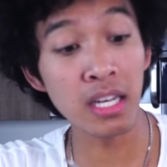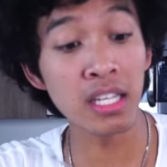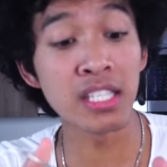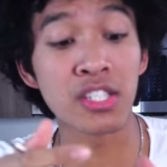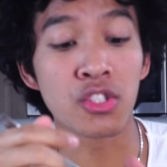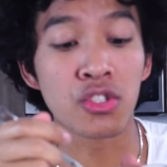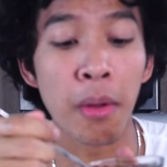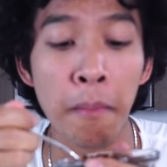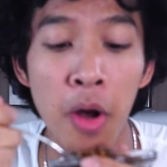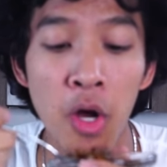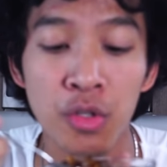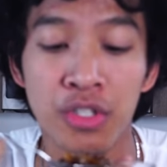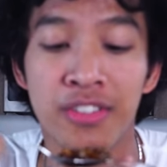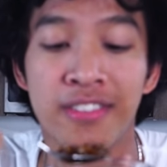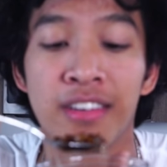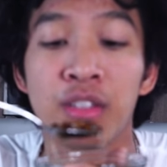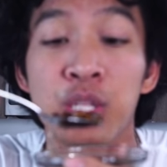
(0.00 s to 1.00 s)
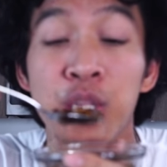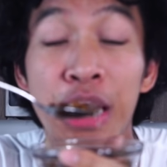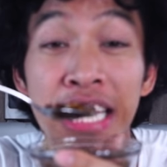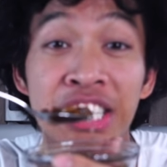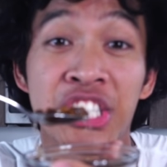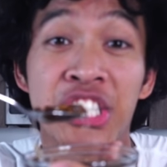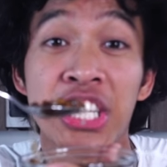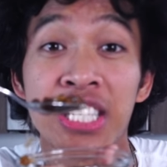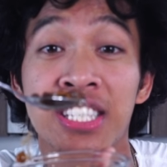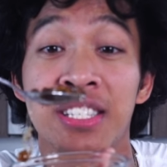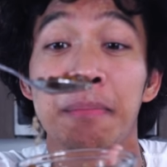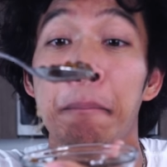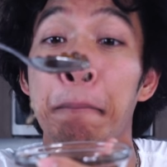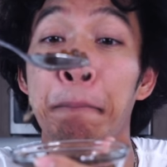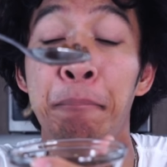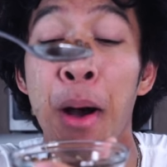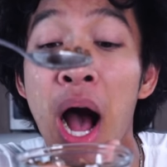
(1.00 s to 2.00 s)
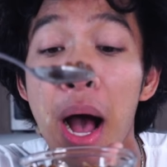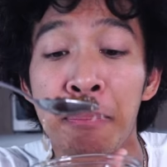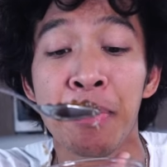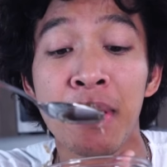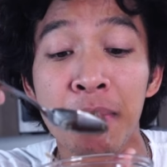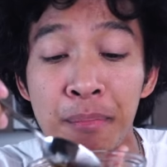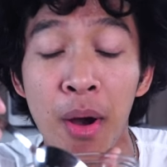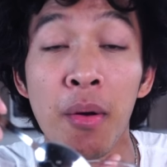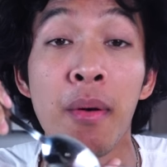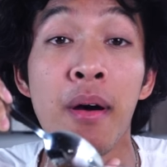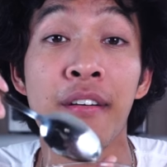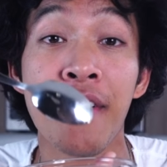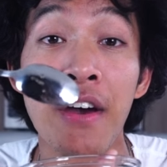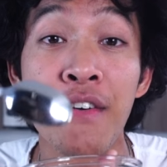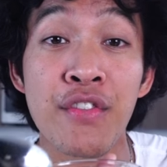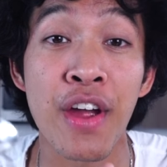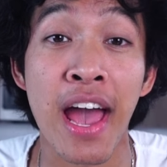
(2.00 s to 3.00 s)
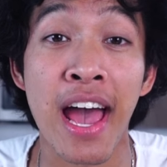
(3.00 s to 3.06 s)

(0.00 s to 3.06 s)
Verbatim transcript: It is the most delicious popping boba I've ever